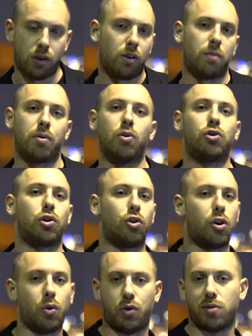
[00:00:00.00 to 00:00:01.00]
You can approach a
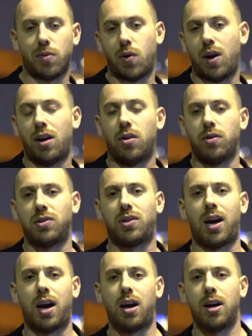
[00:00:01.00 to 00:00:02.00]
girl with your mojito and
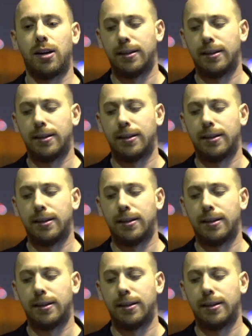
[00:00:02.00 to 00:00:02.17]
say,